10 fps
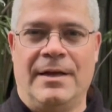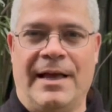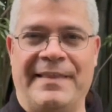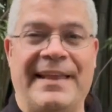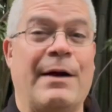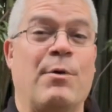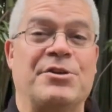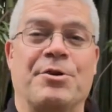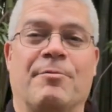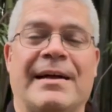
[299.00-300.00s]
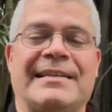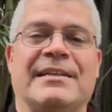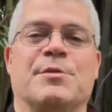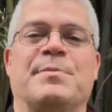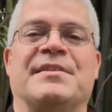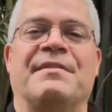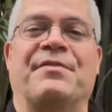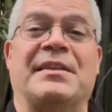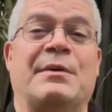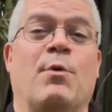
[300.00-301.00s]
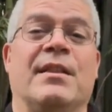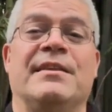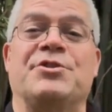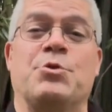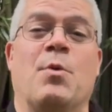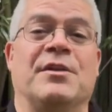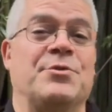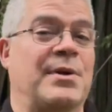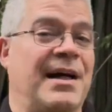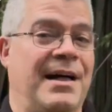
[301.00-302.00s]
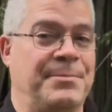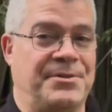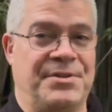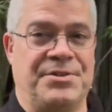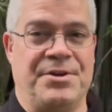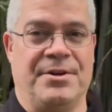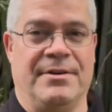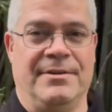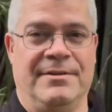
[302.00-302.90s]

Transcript: And then I want you to write down specifically what it is you want to accomplish this year.